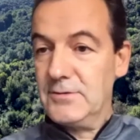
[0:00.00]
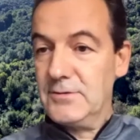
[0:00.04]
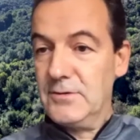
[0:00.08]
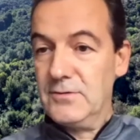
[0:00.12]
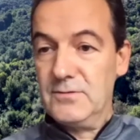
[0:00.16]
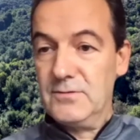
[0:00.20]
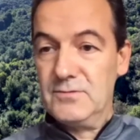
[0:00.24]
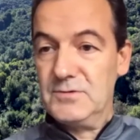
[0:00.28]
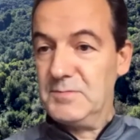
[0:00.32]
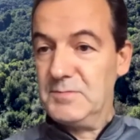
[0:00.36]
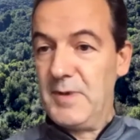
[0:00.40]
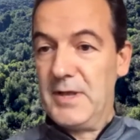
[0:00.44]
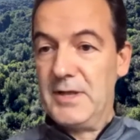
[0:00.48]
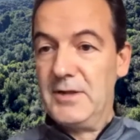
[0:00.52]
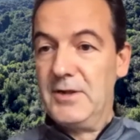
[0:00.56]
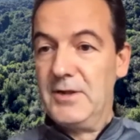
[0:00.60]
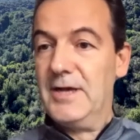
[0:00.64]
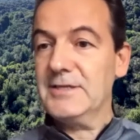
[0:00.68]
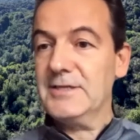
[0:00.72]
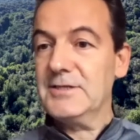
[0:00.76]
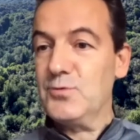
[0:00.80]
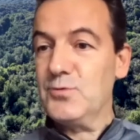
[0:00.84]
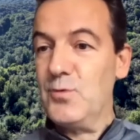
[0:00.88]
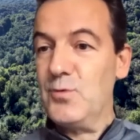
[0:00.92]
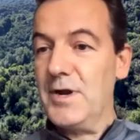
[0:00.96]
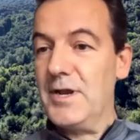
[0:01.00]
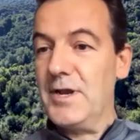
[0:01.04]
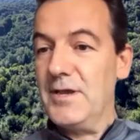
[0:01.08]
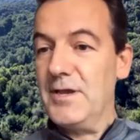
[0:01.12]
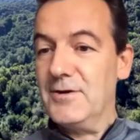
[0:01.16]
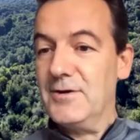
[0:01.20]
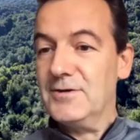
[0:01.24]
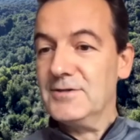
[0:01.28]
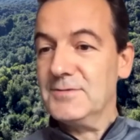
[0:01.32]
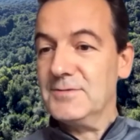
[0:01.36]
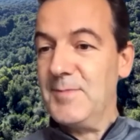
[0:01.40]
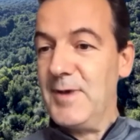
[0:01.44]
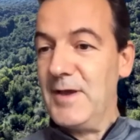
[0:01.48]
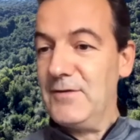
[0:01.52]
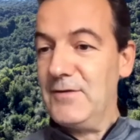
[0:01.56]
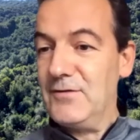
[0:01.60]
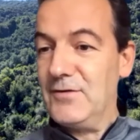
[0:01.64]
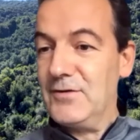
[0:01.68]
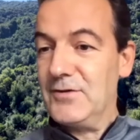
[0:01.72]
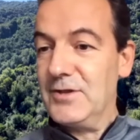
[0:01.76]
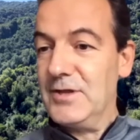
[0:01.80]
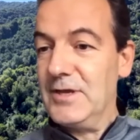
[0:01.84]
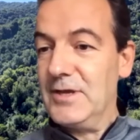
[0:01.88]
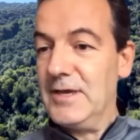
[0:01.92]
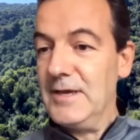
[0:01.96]
We've spent the last 20 years
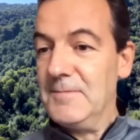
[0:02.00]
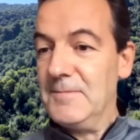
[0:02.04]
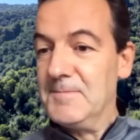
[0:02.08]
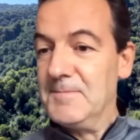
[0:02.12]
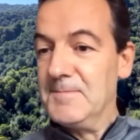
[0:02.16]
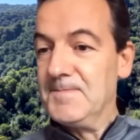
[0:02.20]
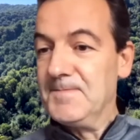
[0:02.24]
basically